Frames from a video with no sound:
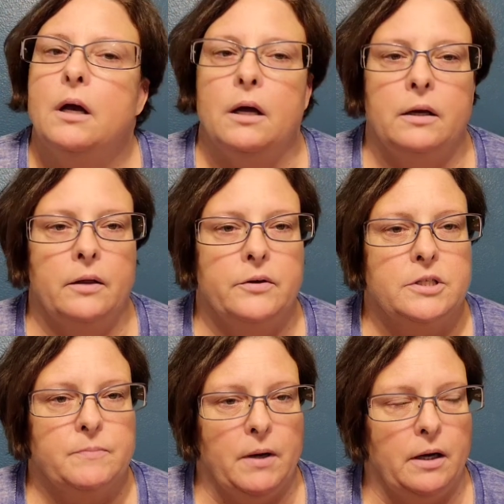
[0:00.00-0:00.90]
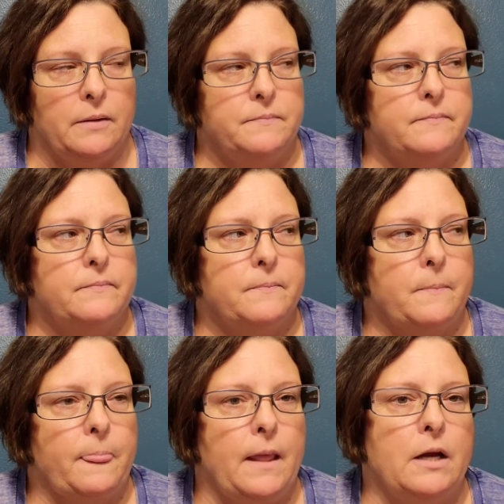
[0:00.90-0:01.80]
another spot
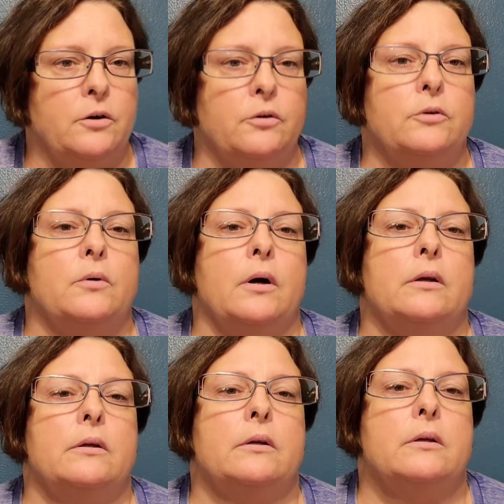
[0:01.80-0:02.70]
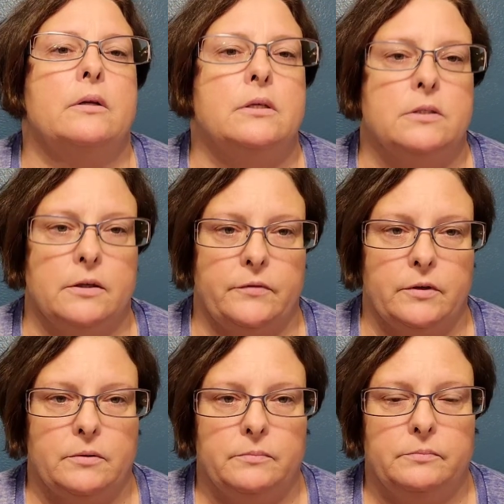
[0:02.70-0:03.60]
had grew on his
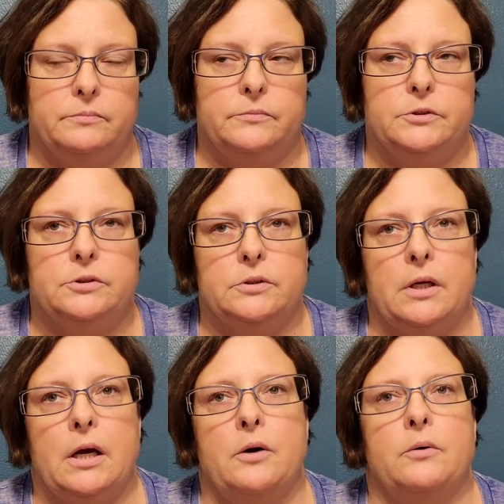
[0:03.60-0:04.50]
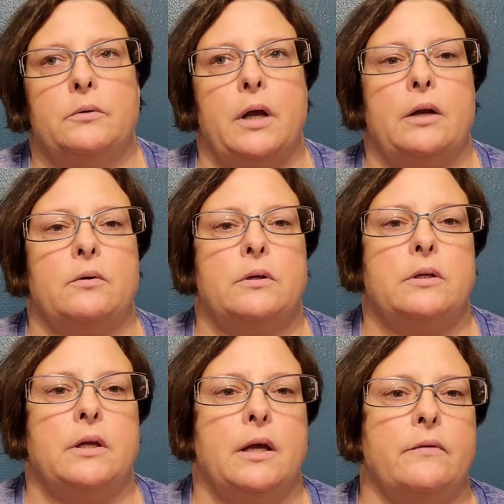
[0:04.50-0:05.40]
liver. So now, not only
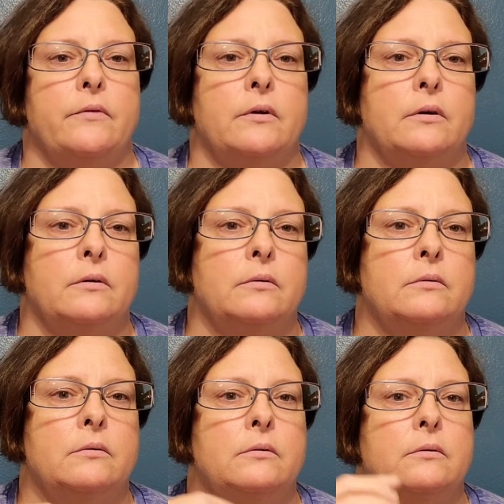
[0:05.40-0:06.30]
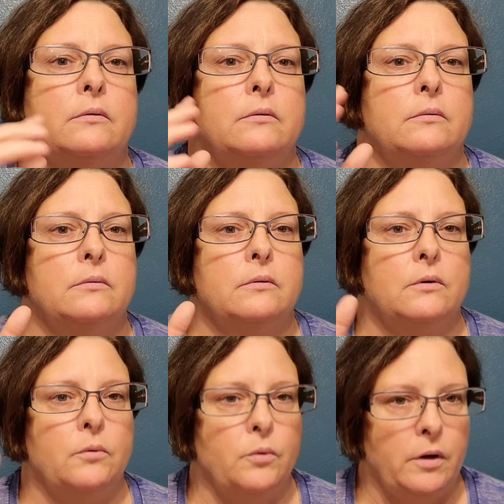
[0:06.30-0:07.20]
did he have the
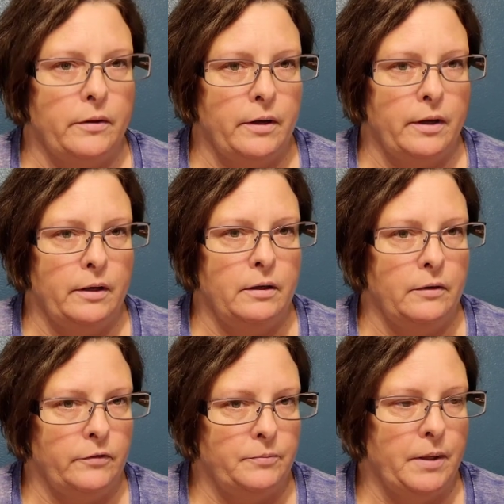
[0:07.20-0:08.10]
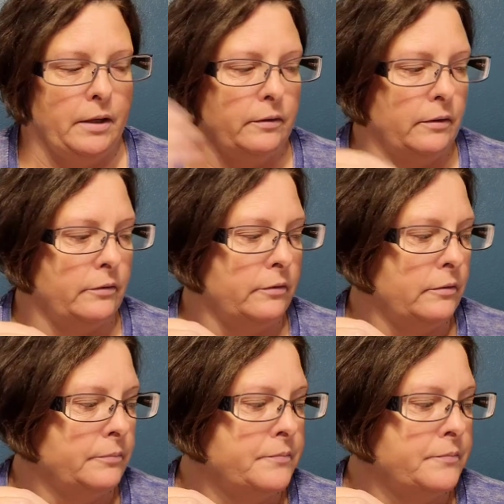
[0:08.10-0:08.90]
one on the head of his pancreas,